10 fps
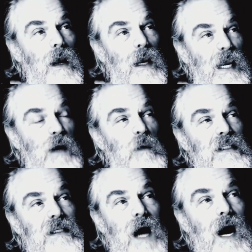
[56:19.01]
it was
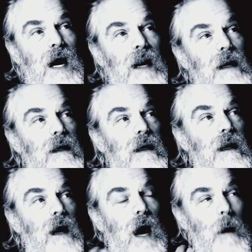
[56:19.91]
not
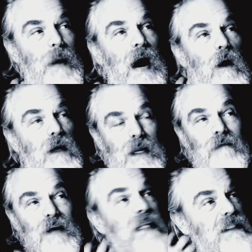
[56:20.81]
about
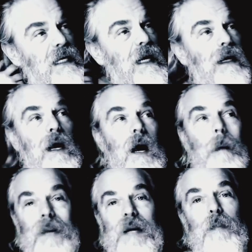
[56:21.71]
convincing
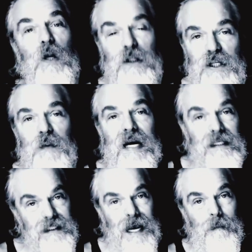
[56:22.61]
people to
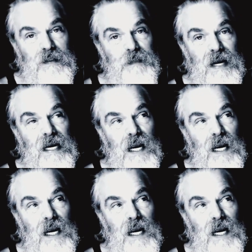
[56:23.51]
accept me.